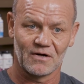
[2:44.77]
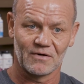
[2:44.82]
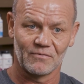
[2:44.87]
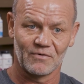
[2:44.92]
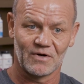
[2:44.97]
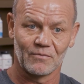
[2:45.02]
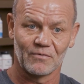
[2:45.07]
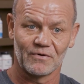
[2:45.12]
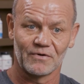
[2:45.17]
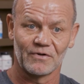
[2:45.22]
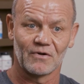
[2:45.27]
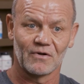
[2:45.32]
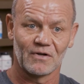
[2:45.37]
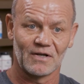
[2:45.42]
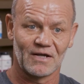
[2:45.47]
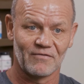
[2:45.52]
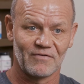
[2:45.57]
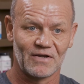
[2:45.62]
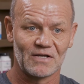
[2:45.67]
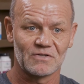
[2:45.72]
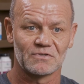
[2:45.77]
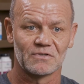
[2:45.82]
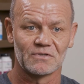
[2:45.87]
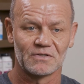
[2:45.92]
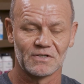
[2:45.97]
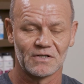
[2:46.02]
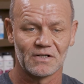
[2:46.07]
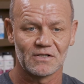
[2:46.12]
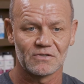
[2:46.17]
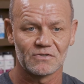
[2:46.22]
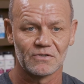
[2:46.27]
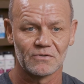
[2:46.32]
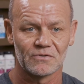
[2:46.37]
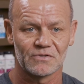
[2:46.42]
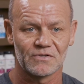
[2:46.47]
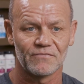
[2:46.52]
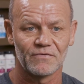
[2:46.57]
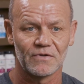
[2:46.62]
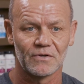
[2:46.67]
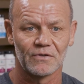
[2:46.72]
and right where you're going to have estrogen issues
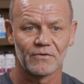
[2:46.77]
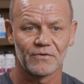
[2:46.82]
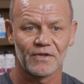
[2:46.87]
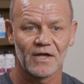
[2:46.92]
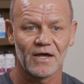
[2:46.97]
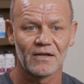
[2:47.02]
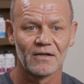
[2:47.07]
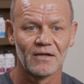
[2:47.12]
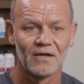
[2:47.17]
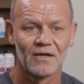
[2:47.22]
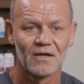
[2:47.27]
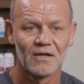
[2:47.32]
if you do that.